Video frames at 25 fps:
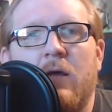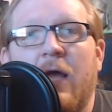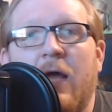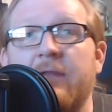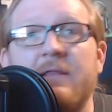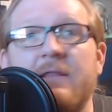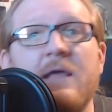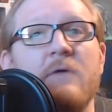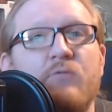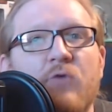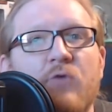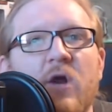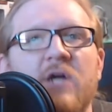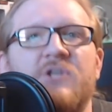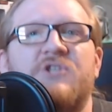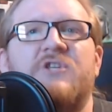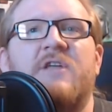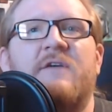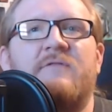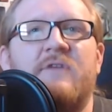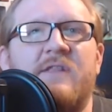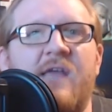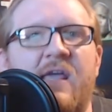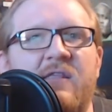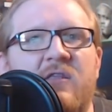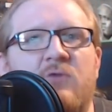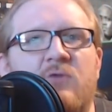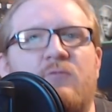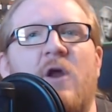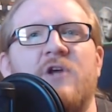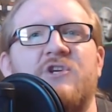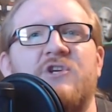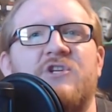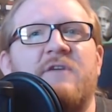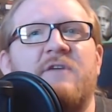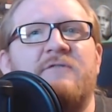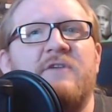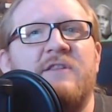And they rushed everything. They
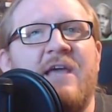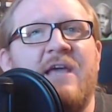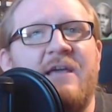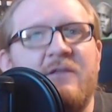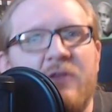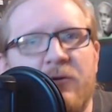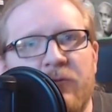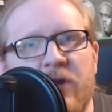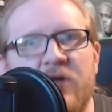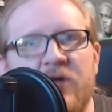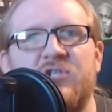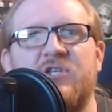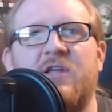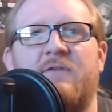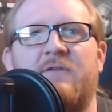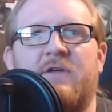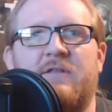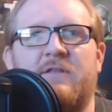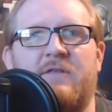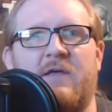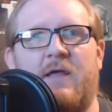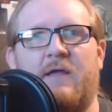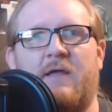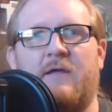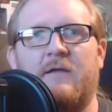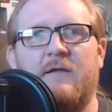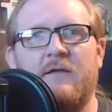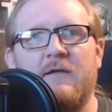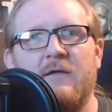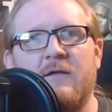rushed everything. They rushed everything.